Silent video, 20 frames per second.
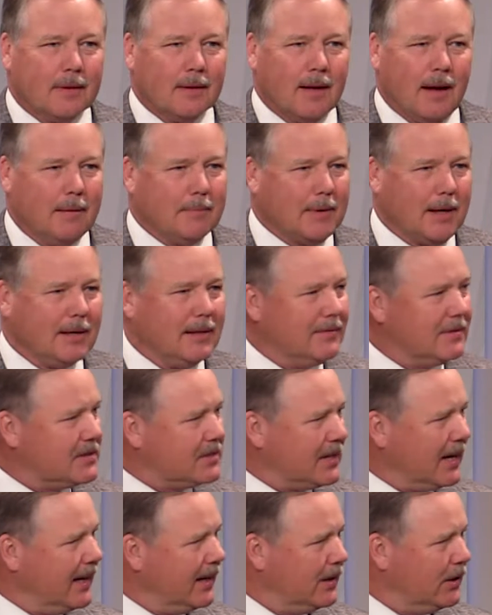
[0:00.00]
I'm not even
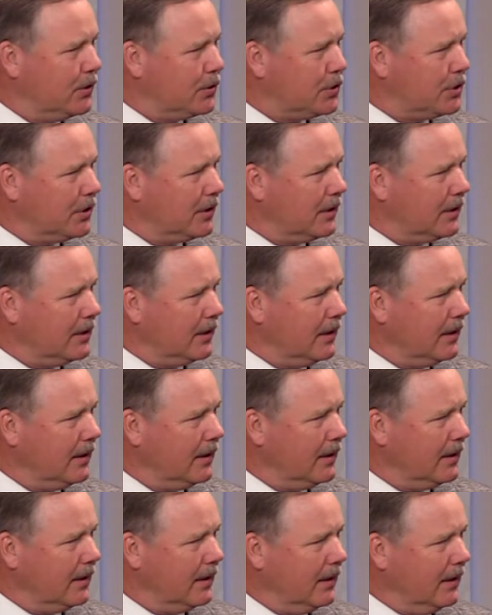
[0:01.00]
saying you should.
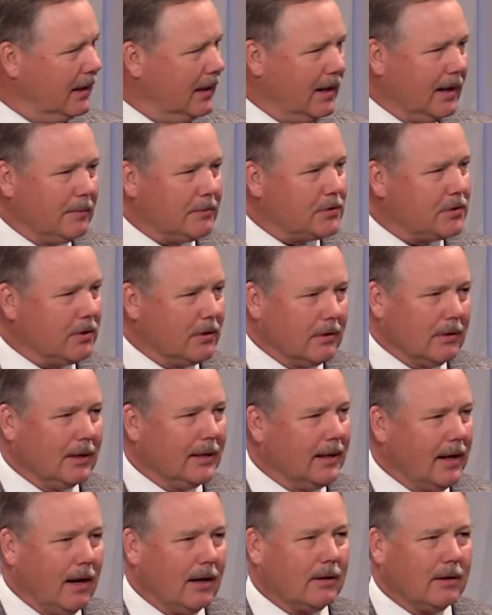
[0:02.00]
And I'm certainly
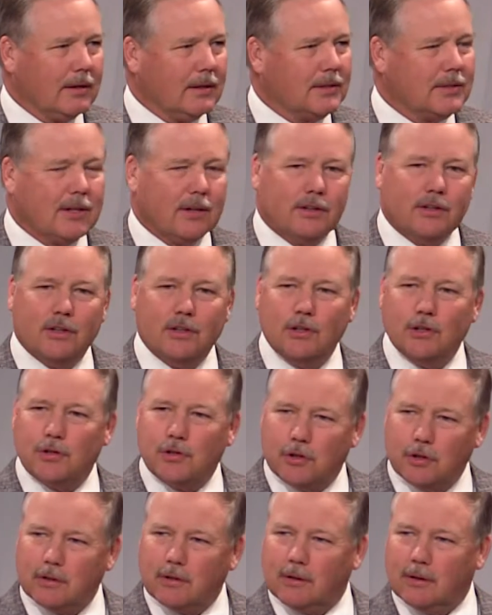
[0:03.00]
not going to tell you you
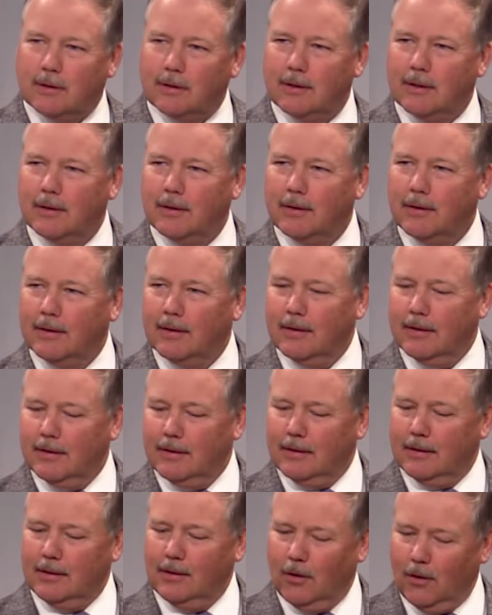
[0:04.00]
shouldn't.
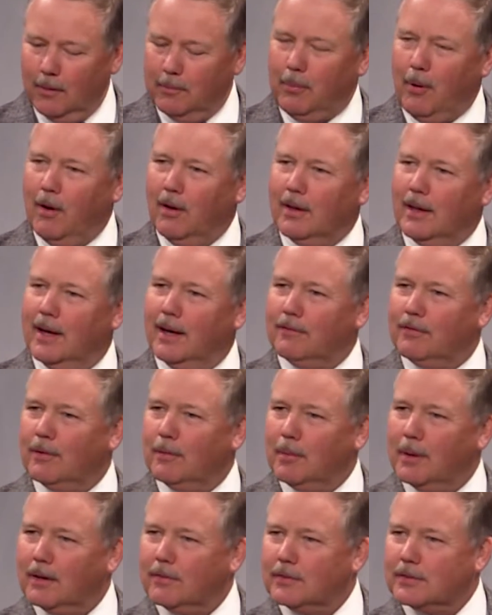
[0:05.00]
You know what Paula had for
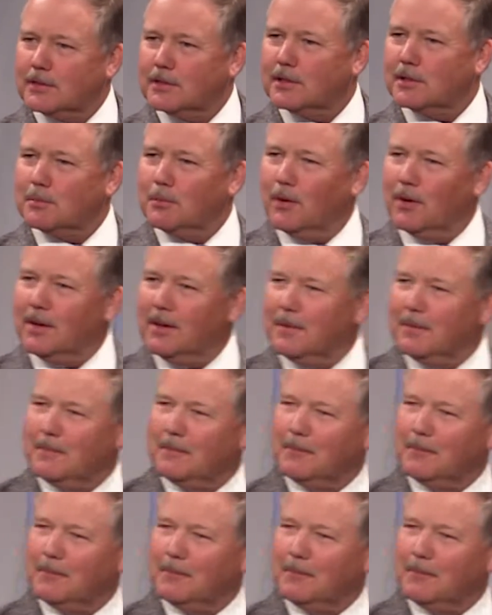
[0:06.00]
breakfast this morning?